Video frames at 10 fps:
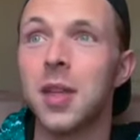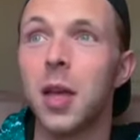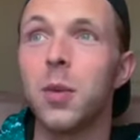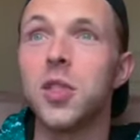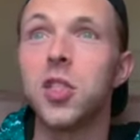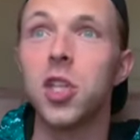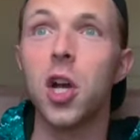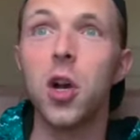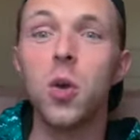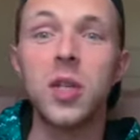it was
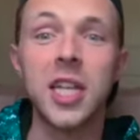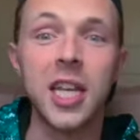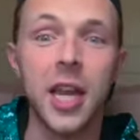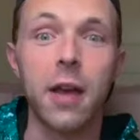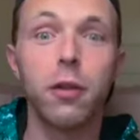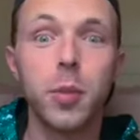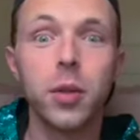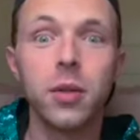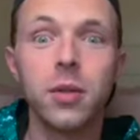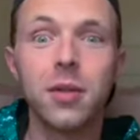so
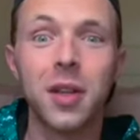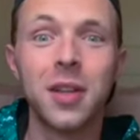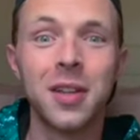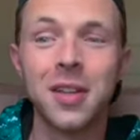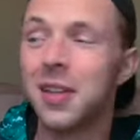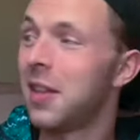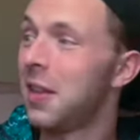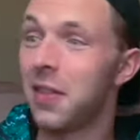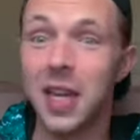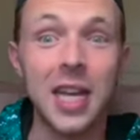DNF'able
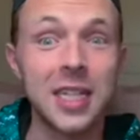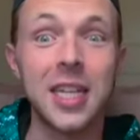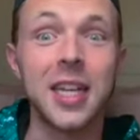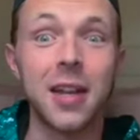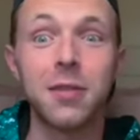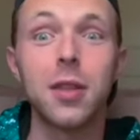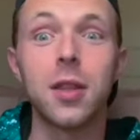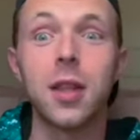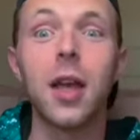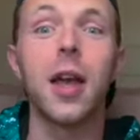that I DNF'd
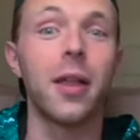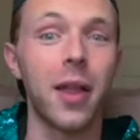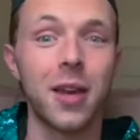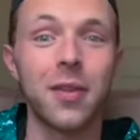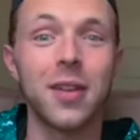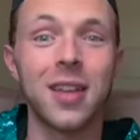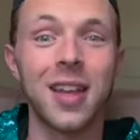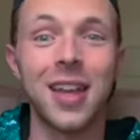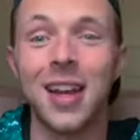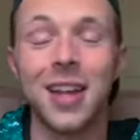the hell out of it. And